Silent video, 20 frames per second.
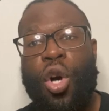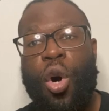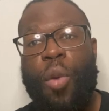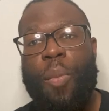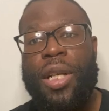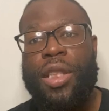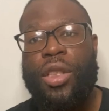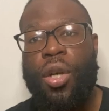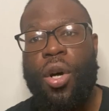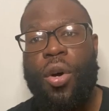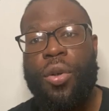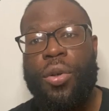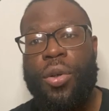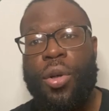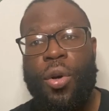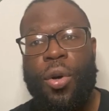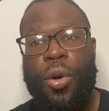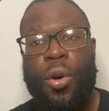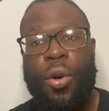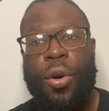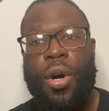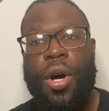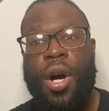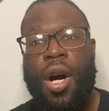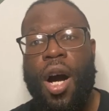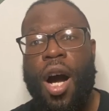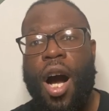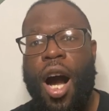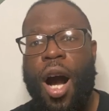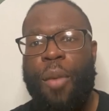much on her
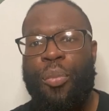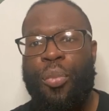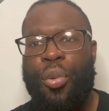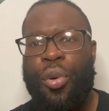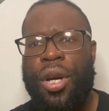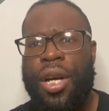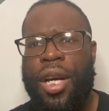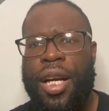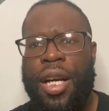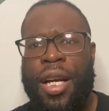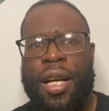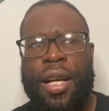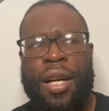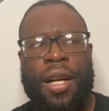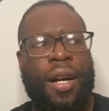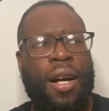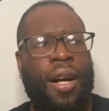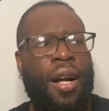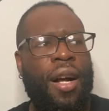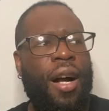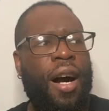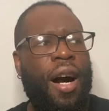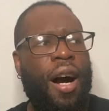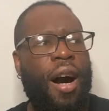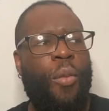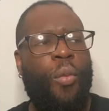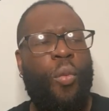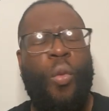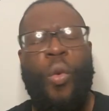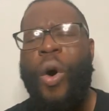upbringing,
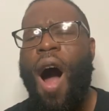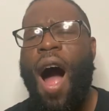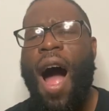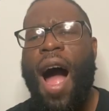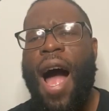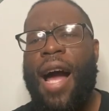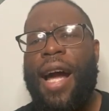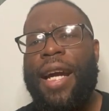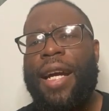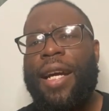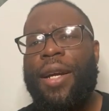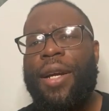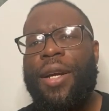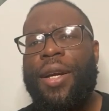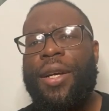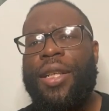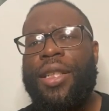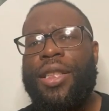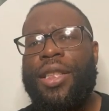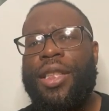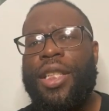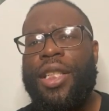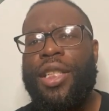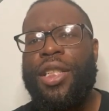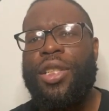why she's